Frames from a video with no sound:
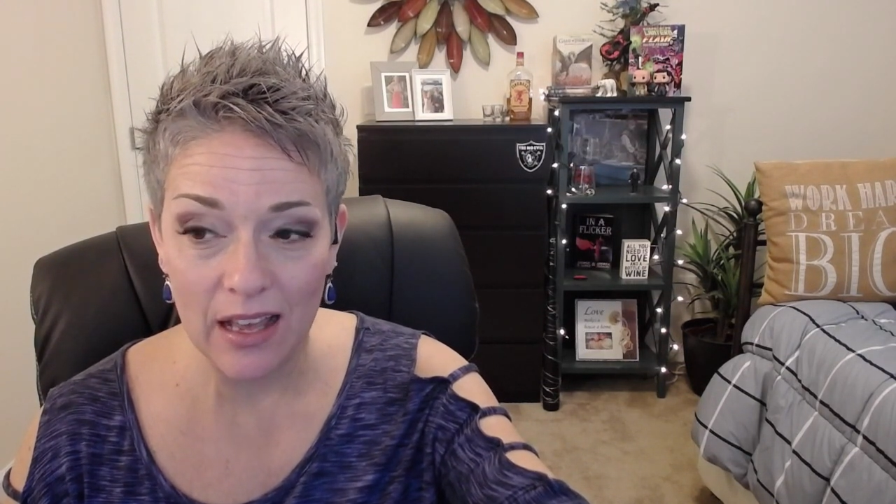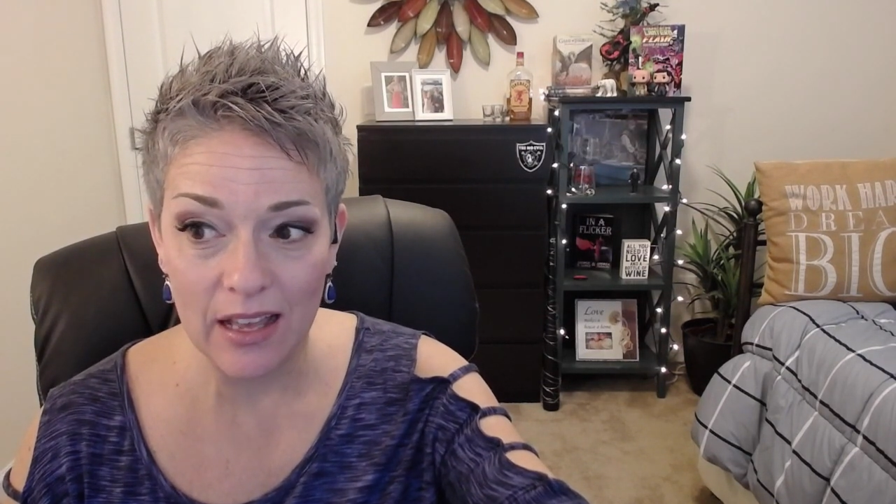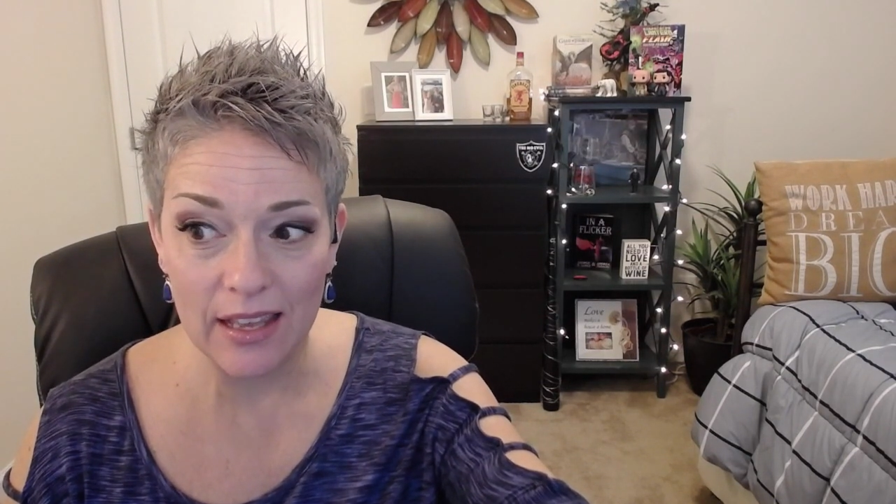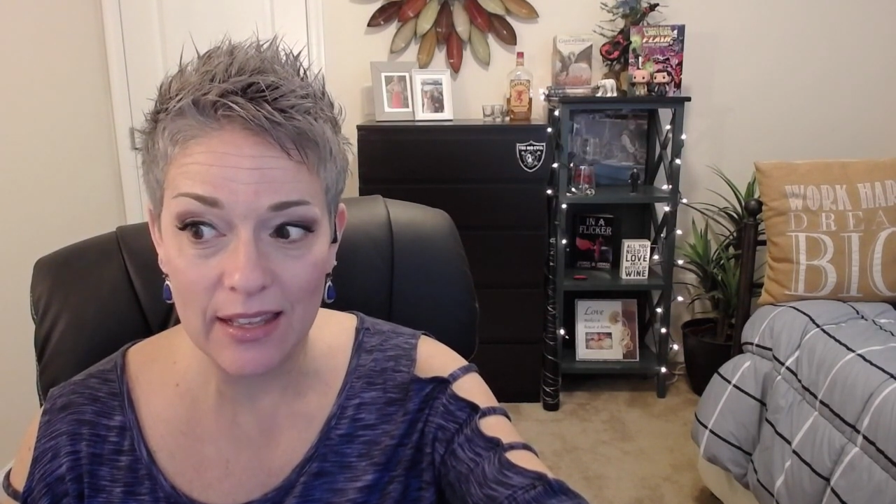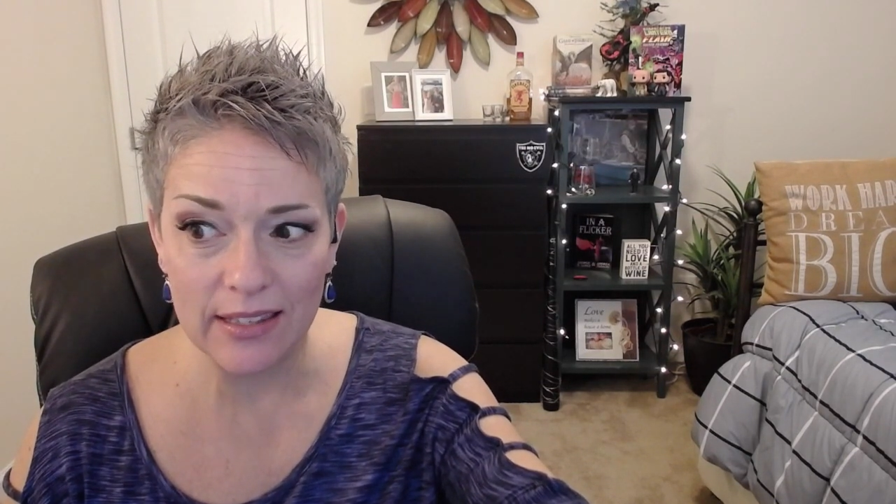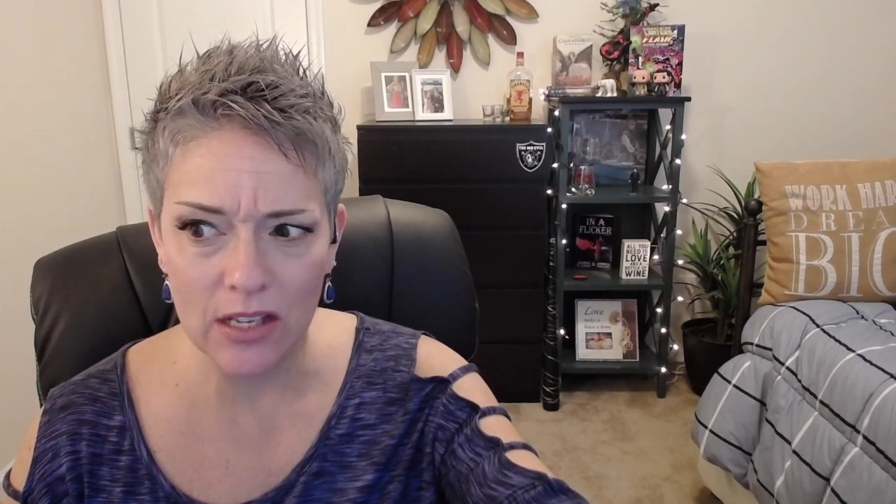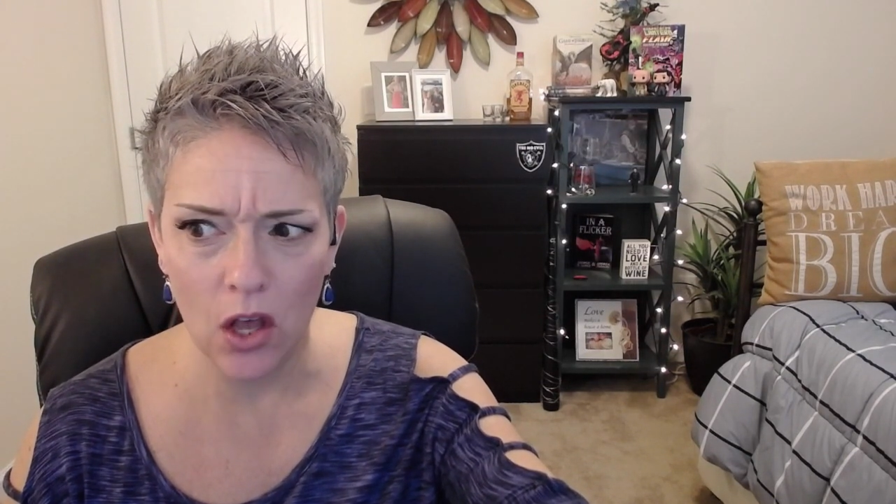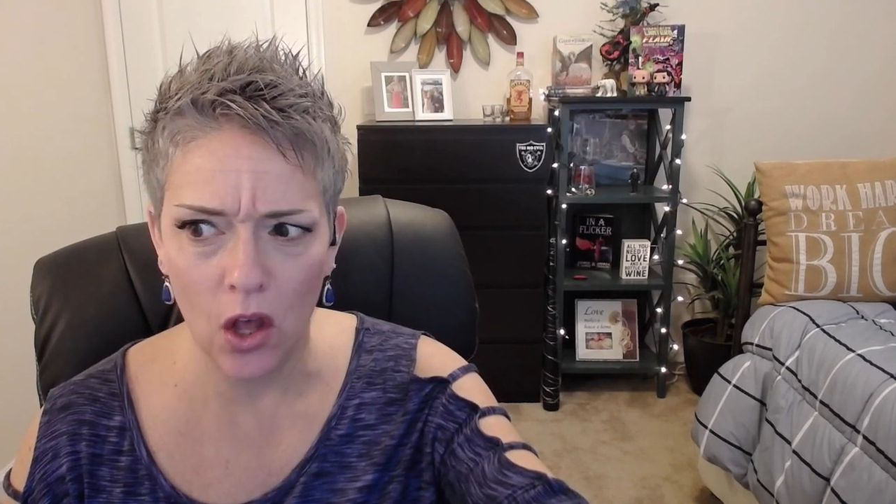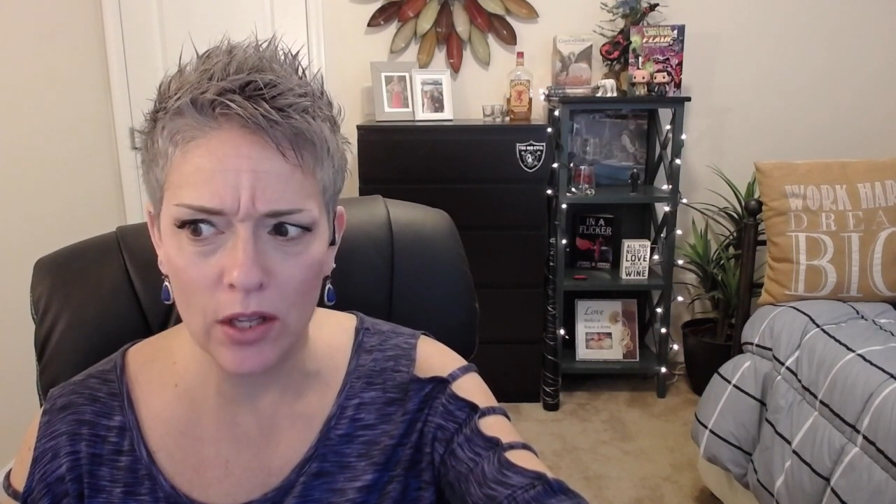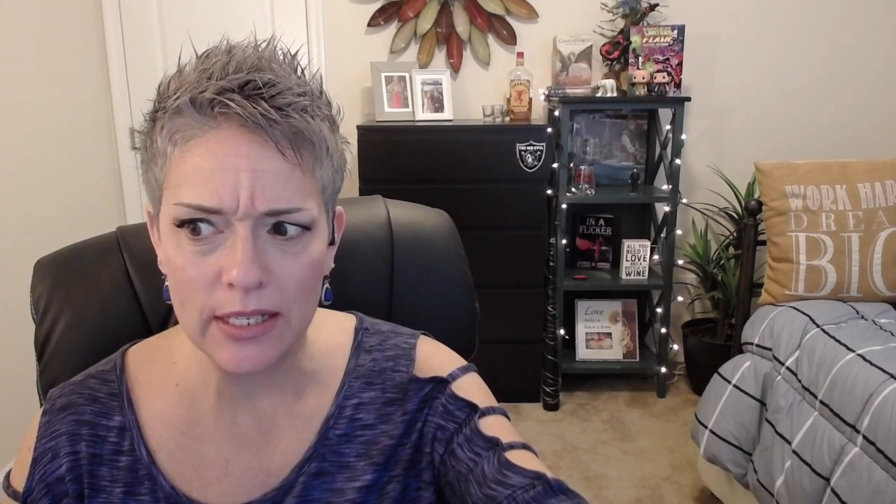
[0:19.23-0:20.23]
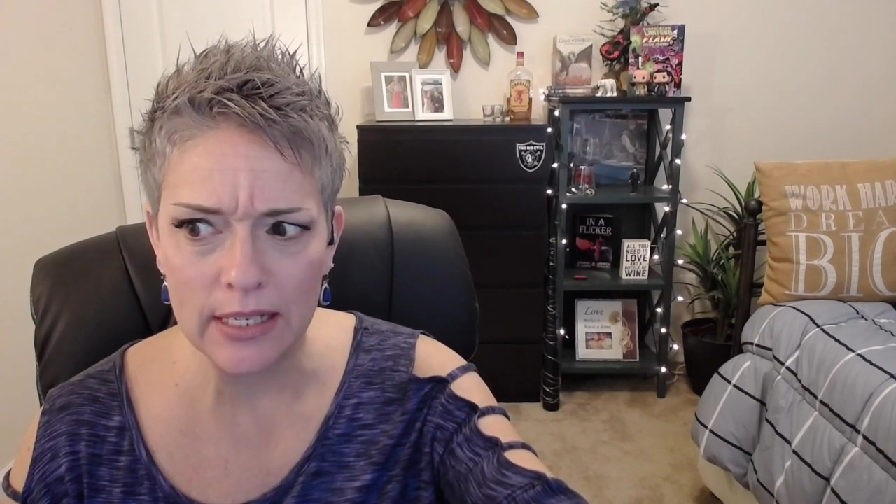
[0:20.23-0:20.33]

It's called